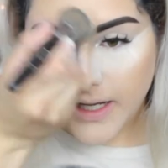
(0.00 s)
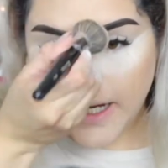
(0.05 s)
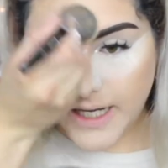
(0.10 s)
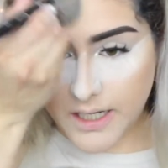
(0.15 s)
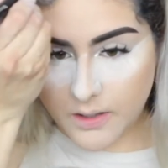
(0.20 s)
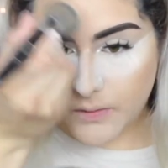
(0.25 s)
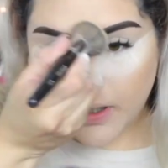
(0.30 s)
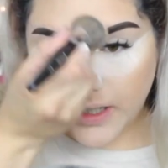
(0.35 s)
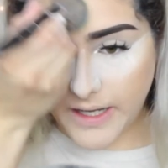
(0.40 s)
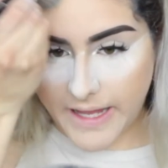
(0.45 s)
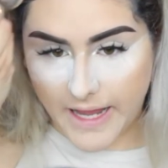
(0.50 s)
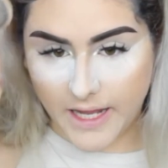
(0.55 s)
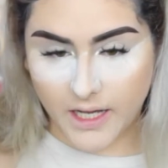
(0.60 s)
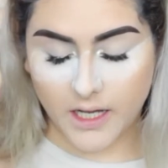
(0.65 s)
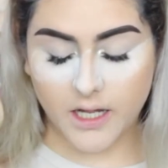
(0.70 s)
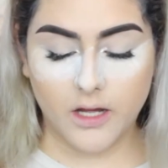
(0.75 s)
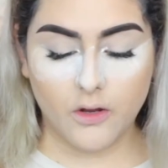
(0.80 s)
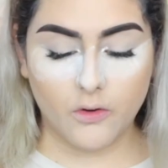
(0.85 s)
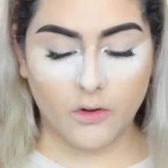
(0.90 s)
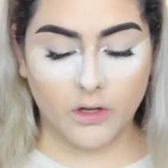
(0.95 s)
I don't want to
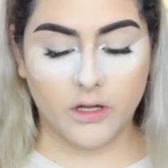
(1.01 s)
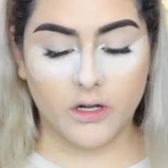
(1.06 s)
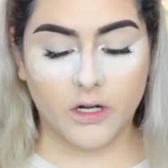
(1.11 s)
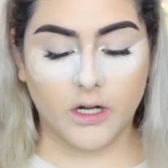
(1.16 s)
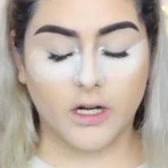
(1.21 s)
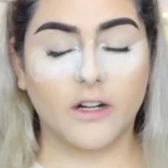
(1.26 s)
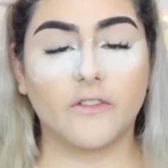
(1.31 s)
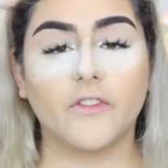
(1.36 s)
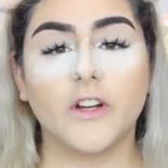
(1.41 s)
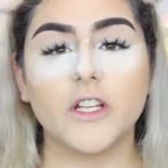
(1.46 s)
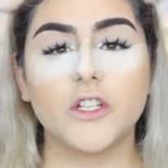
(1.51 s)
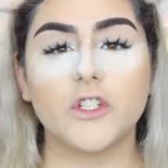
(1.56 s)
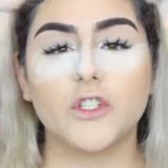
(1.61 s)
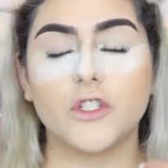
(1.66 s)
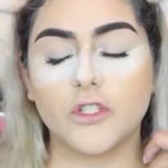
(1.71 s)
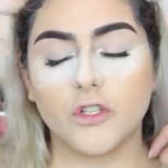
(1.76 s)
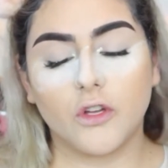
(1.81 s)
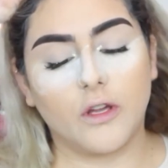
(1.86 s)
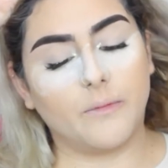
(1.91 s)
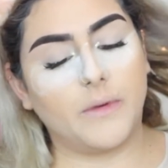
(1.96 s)
add any other coverage,
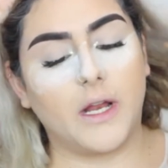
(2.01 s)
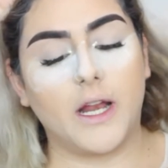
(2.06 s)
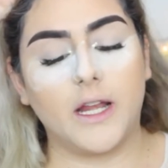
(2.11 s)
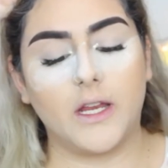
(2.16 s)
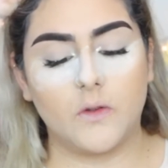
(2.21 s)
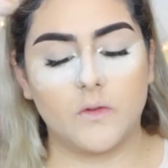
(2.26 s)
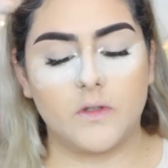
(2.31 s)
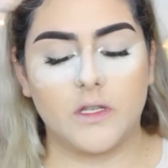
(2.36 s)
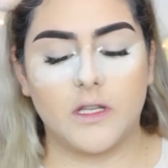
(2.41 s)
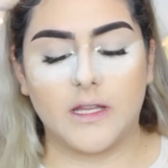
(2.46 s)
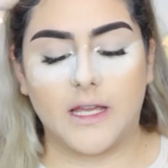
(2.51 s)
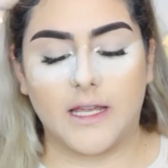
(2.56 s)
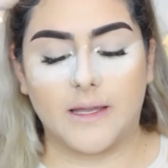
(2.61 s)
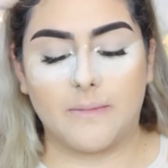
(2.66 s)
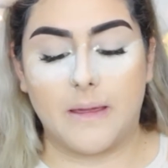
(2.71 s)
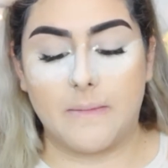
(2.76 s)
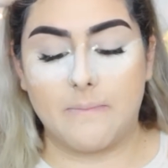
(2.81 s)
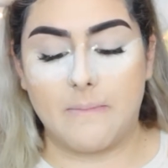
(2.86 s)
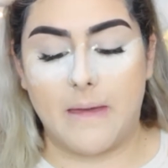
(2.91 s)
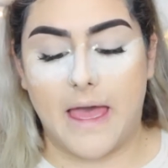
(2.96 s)
so I'm not using
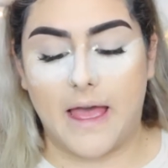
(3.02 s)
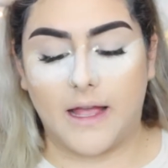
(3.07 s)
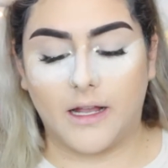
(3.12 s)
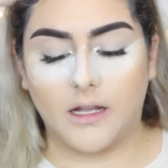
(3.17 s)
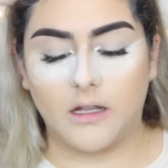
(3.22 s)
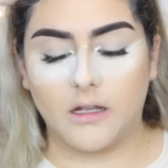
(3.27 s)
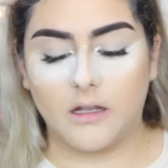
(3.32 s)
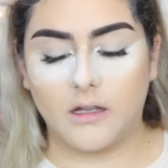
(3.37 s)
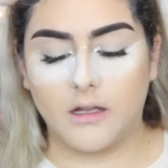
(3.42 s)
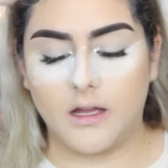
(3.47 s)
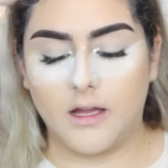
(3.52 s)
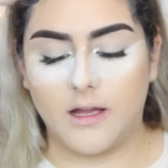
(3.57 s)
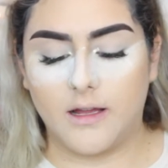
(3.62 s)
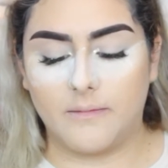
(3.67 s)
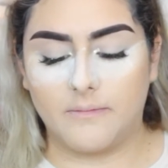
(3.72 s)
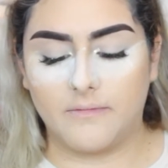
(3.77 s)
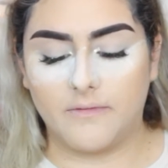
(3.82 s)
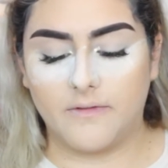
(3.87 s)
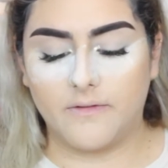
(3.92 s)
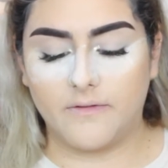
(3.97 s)
like my MAC
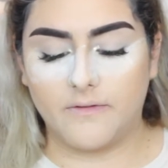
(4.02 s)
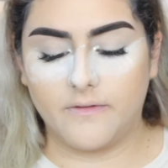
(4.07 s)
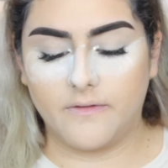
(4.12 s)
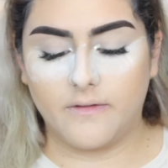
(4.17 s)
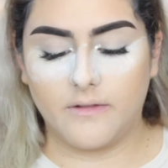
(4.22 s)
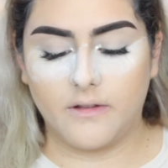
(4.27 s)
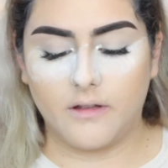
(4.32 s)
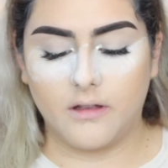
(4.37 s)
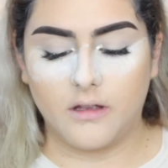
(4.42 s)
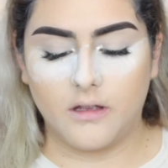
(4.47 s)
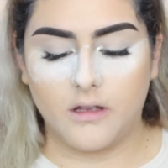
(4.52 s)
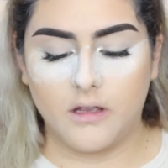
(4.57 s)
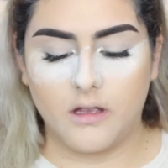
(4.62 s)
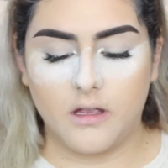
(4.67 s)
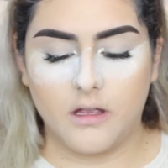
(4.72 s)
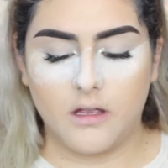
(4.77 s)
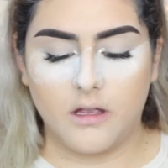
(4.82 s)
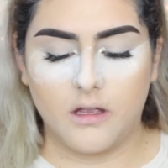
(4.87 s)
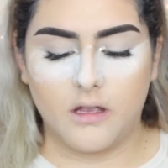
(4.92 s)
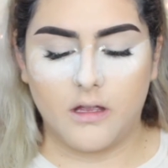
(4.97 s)
um,
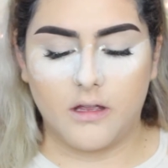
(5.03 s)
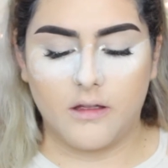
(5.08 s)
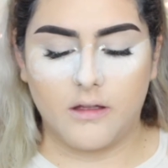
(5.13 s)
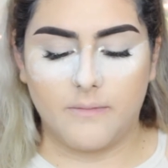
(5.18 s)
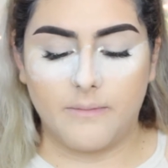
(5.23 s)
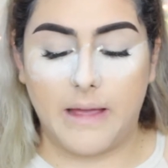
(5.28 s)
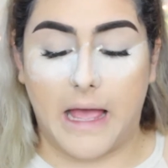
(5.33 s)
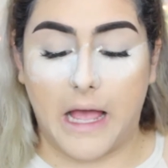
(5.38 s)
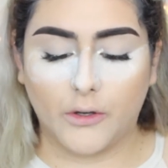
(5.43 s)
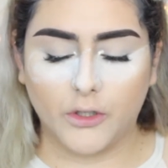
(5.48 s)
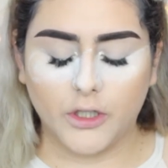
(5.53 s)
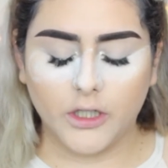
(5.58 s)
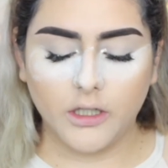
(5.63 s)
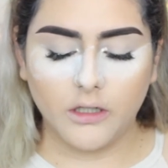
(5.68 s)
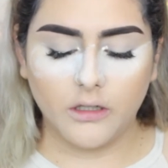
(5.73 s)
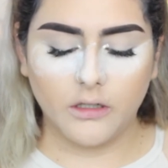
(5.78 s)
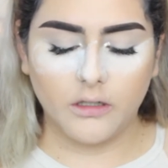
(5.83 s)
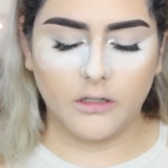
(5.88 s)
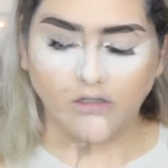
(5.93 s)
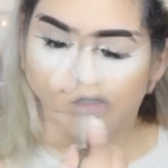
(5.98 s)

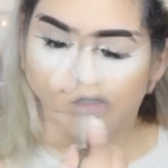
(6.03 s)
powder.